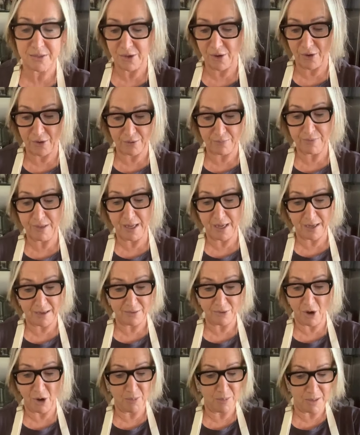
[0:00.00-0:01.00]
So
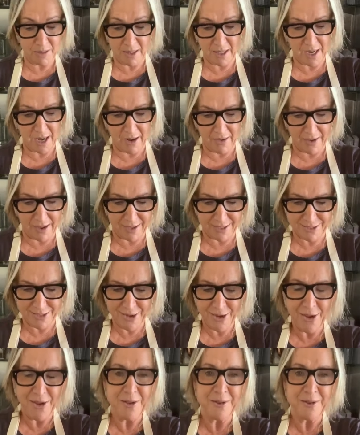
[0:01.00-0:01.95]
yeah, no pith in our house.